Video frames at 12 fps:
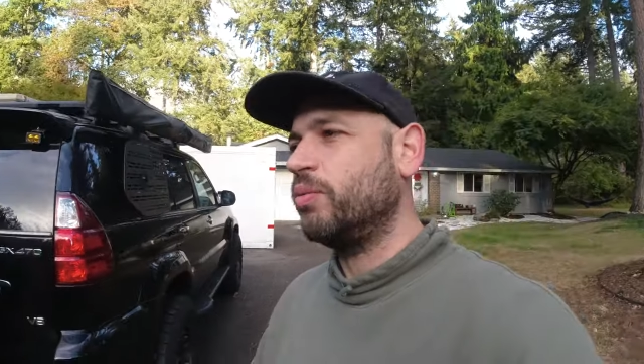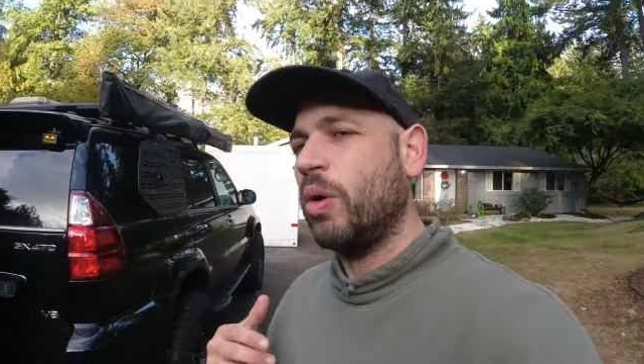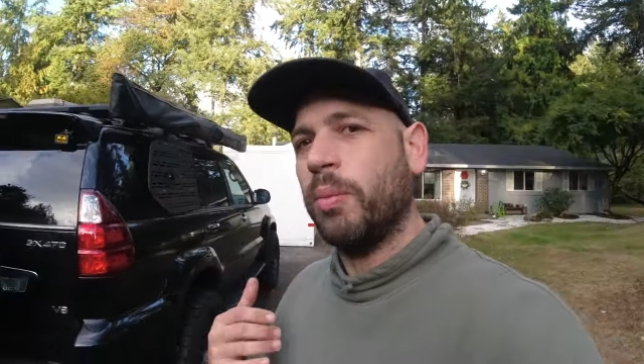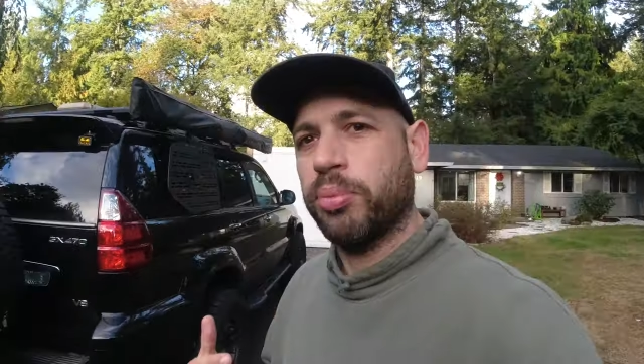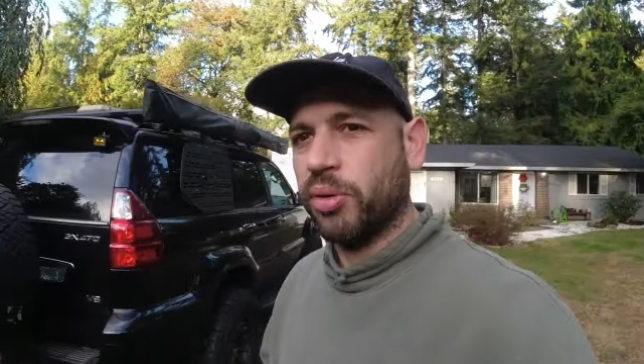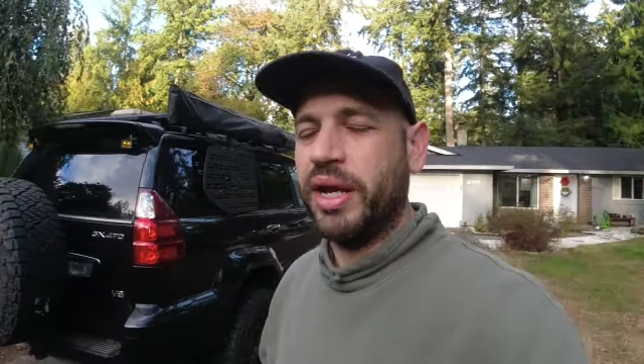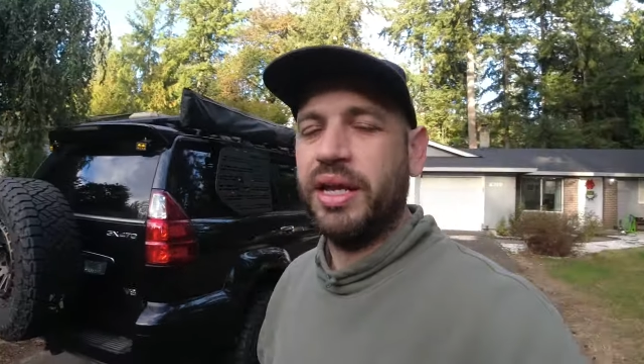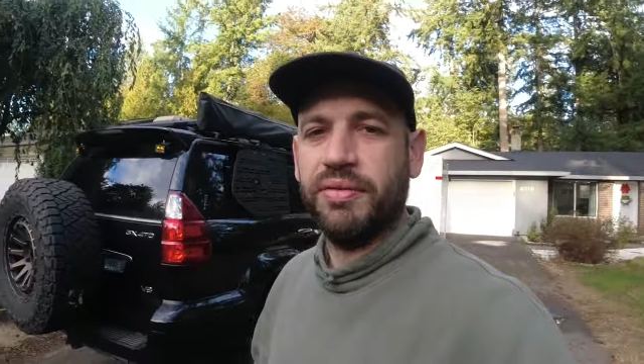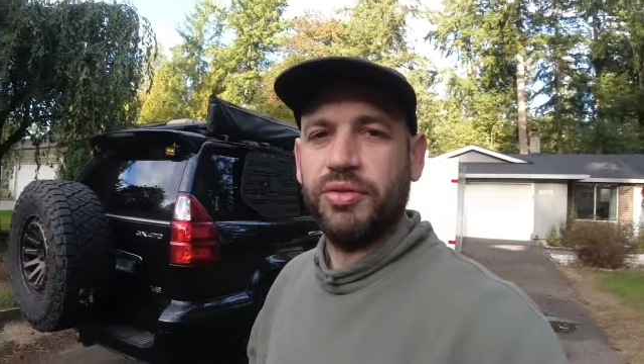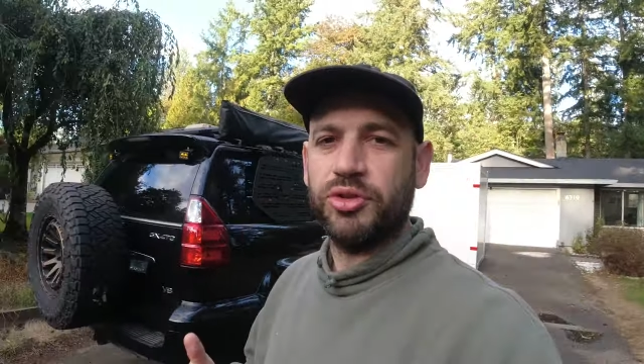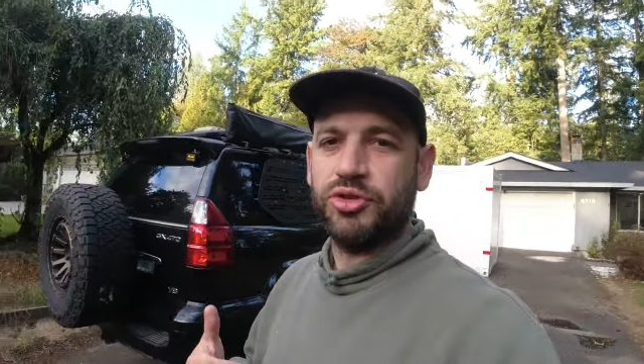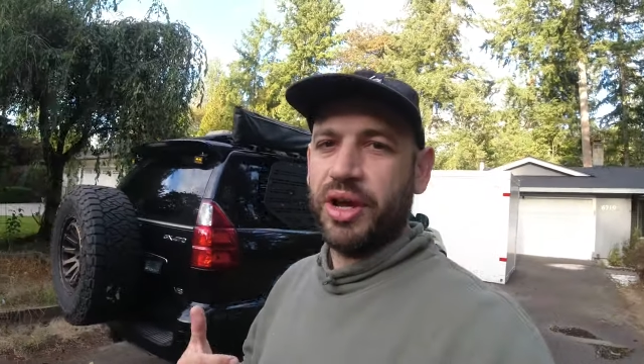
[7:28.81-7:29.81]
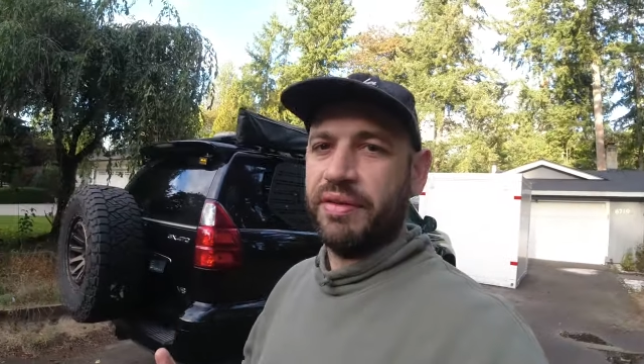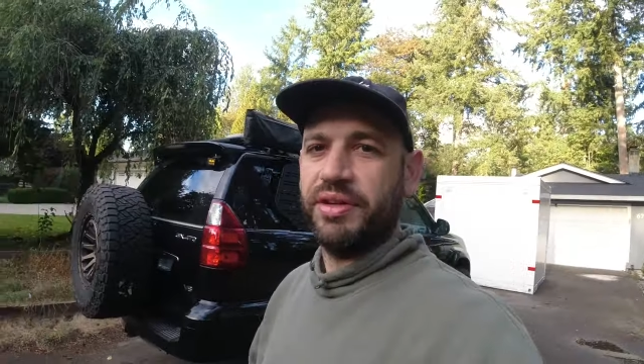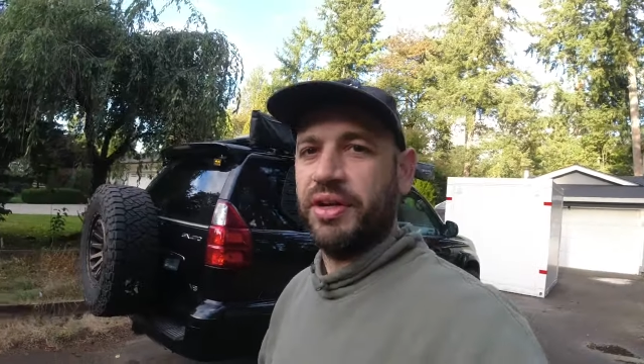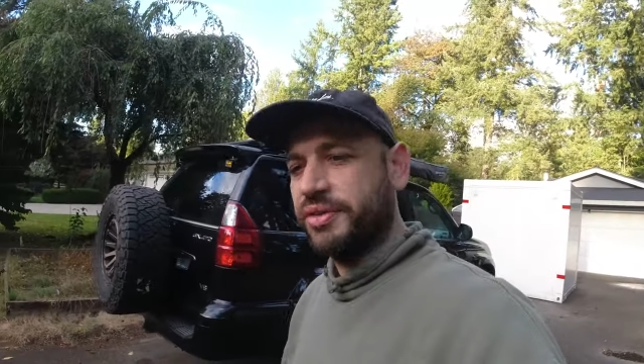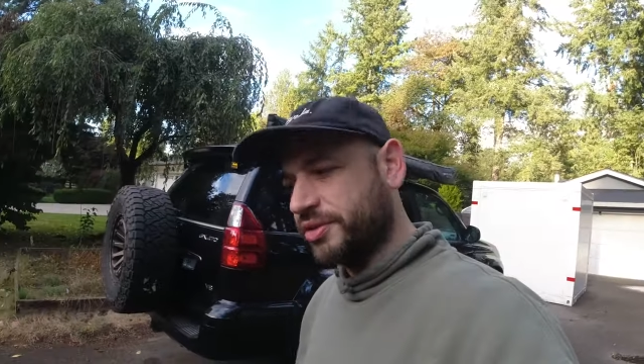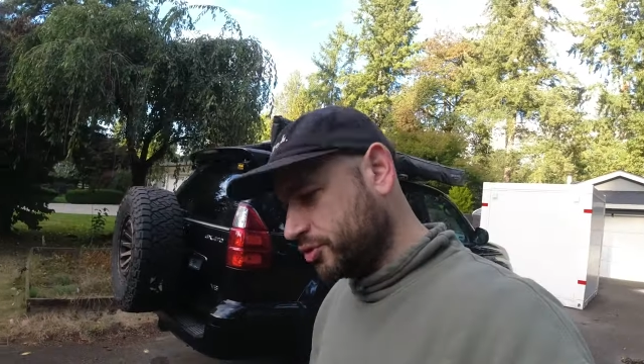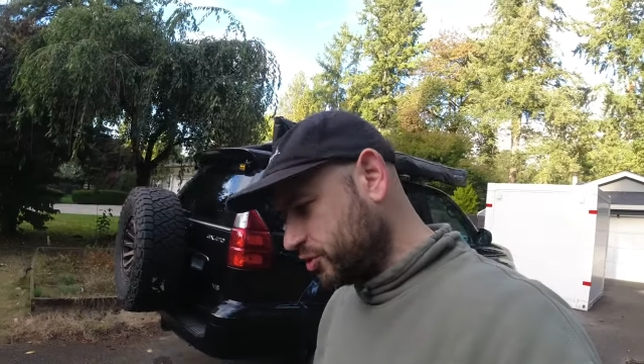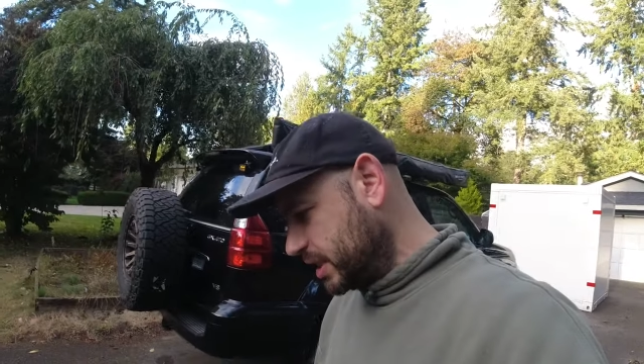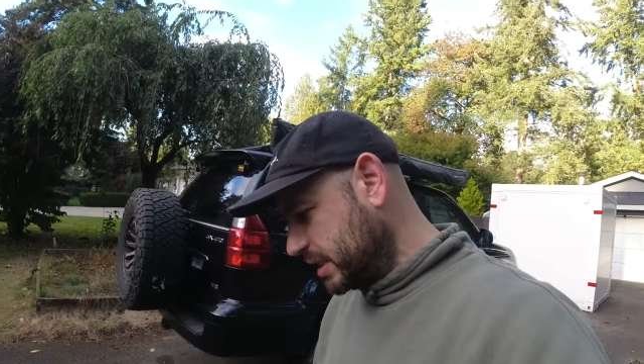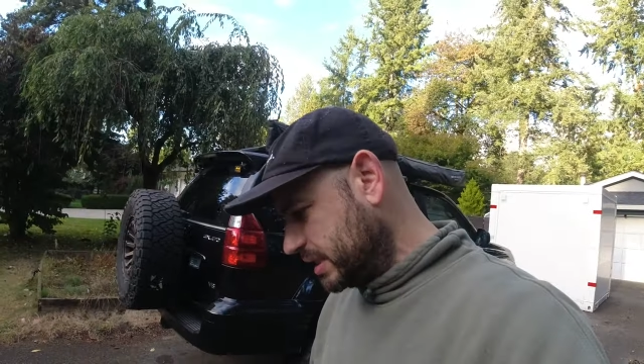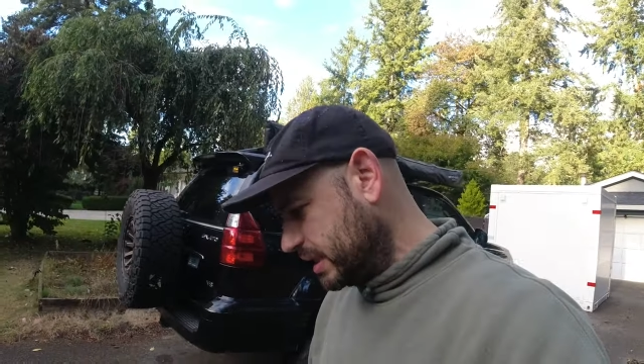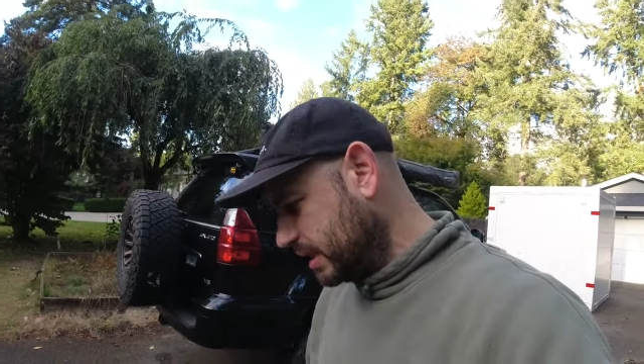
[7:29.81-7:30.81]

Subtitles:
it won't break if you're driving on the street,